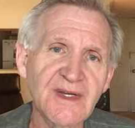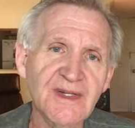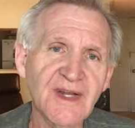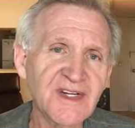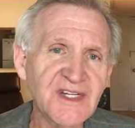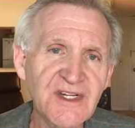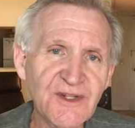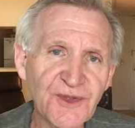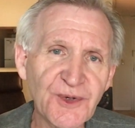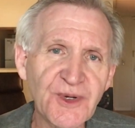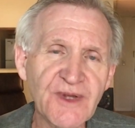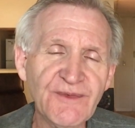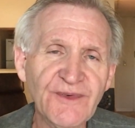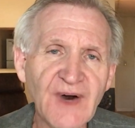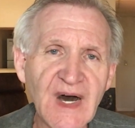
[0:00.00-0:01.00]

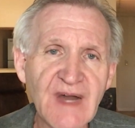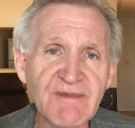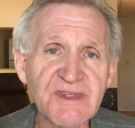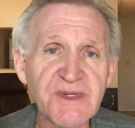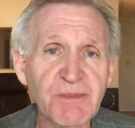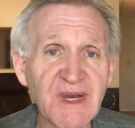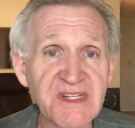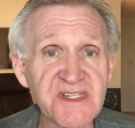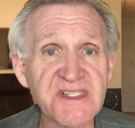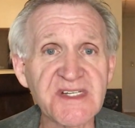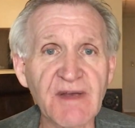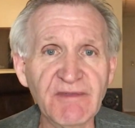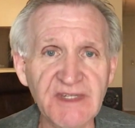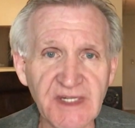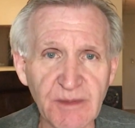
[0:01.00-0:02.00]
1935 is about
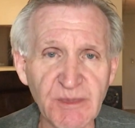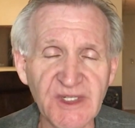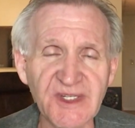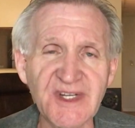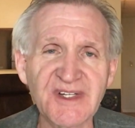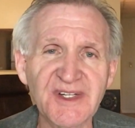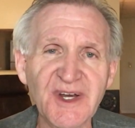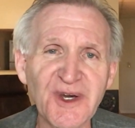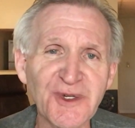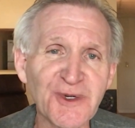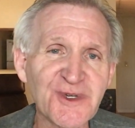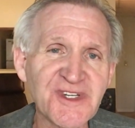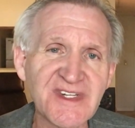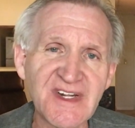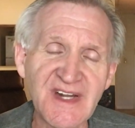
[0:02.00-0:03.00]
70 million
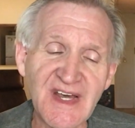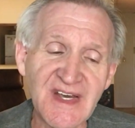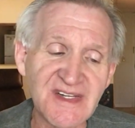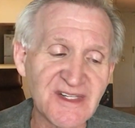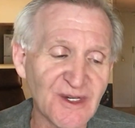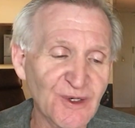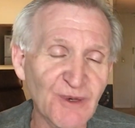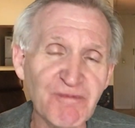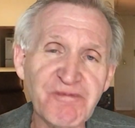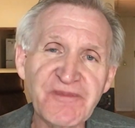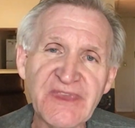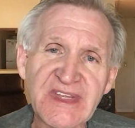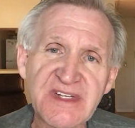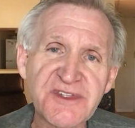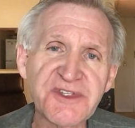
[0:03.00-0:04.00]
dollars today so
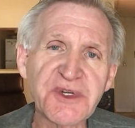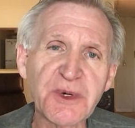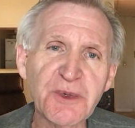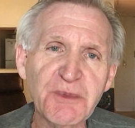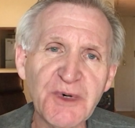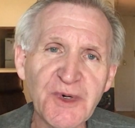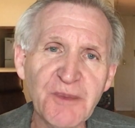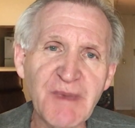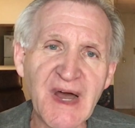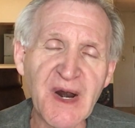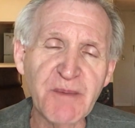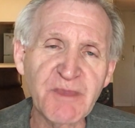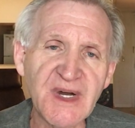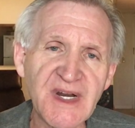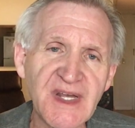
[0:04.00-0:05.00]
considerable amount
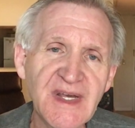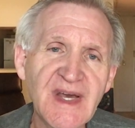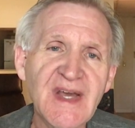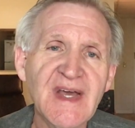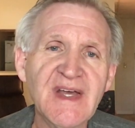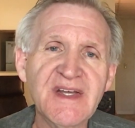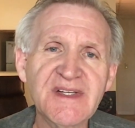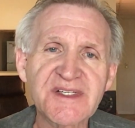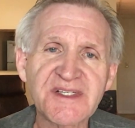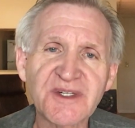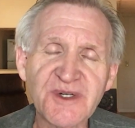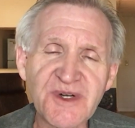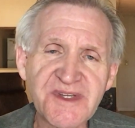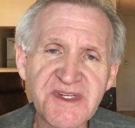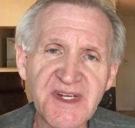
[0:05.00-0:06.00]
of money he
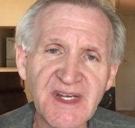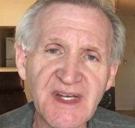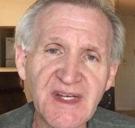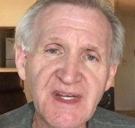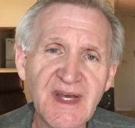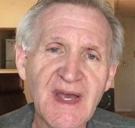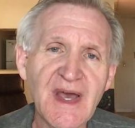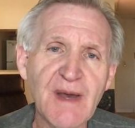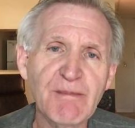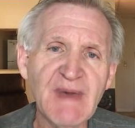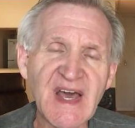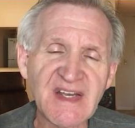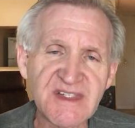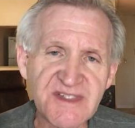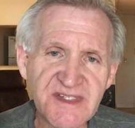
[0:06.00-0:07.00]
starts a
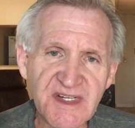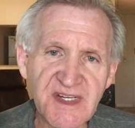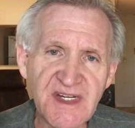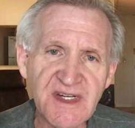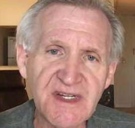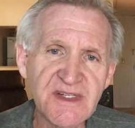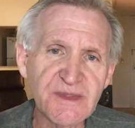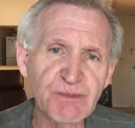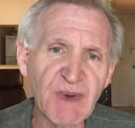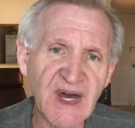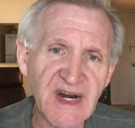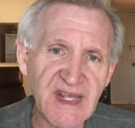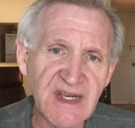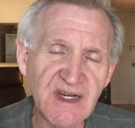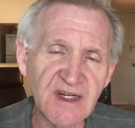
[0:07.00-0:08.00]
magazine his
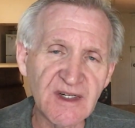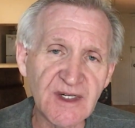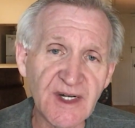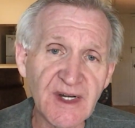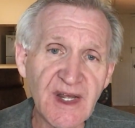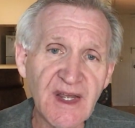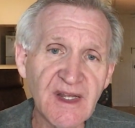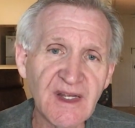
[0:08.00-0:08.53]
bodyguard